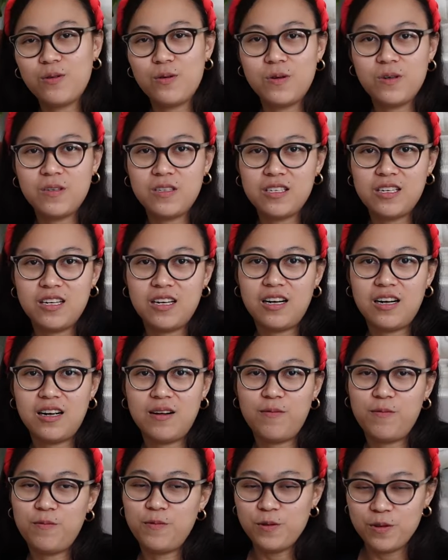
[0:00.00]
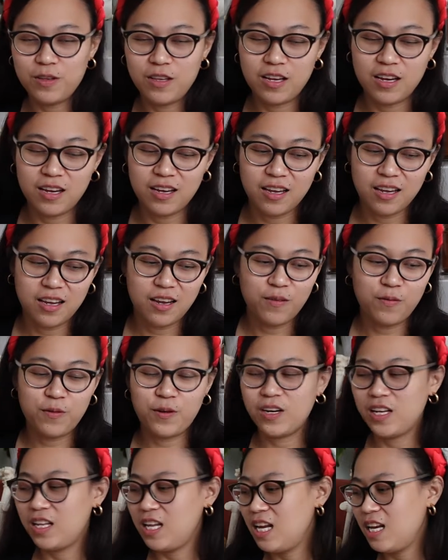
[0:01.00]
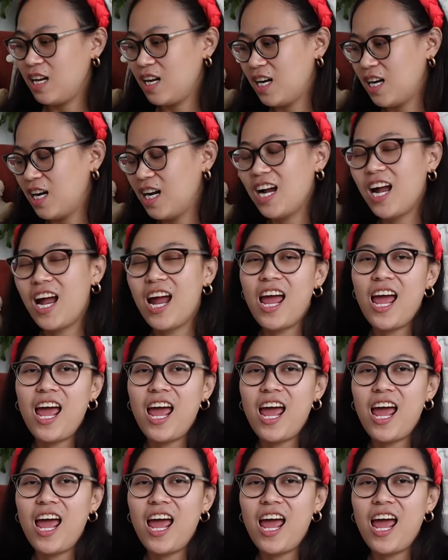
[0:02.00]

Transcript: cooked our food for dinner,